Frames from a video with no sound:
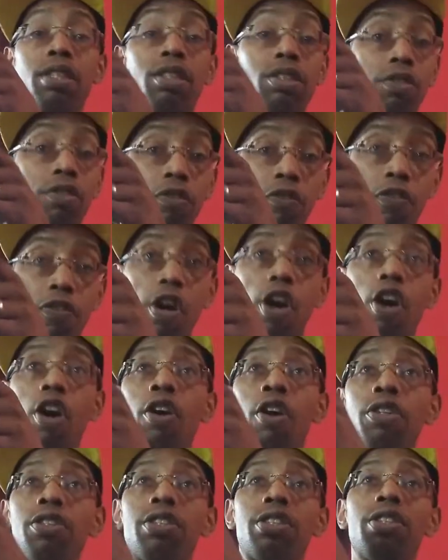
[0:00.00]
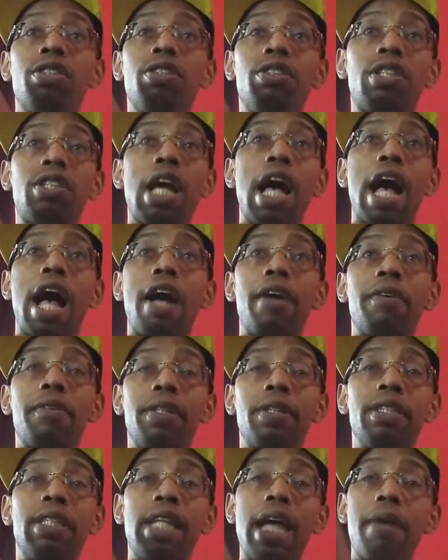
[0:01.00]
are false,
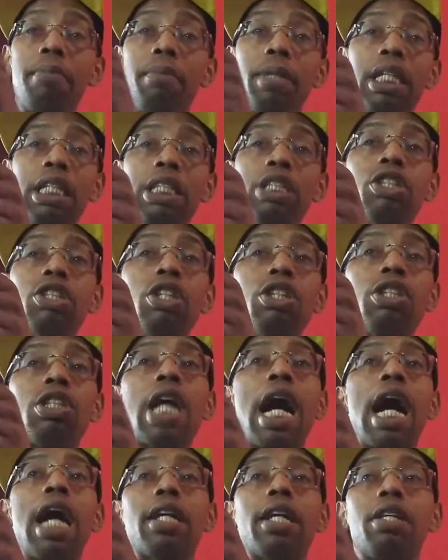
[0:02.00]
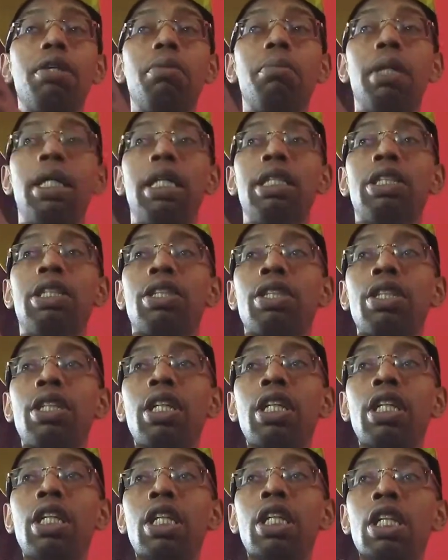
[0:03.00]
Tyra. That means your documents
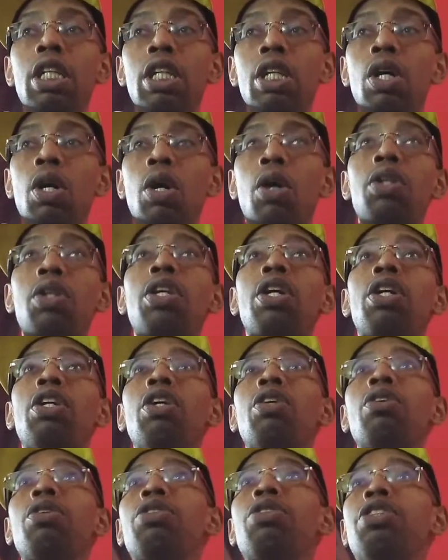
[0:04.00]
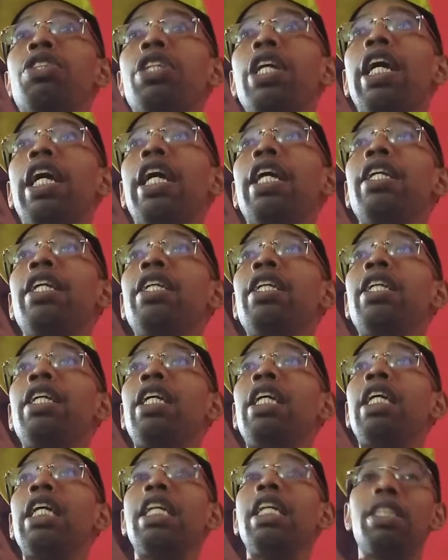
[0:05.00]
or your little shit
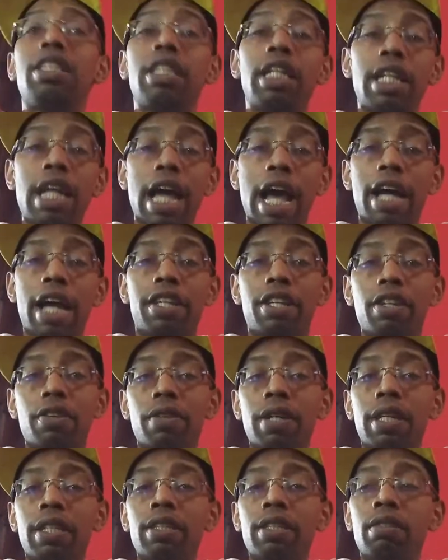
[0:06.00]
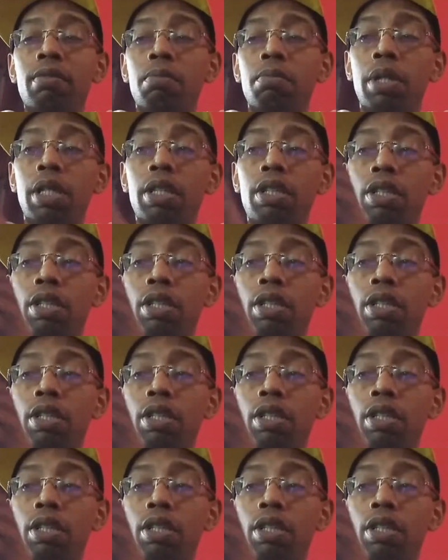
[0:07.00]
is inaccurate. But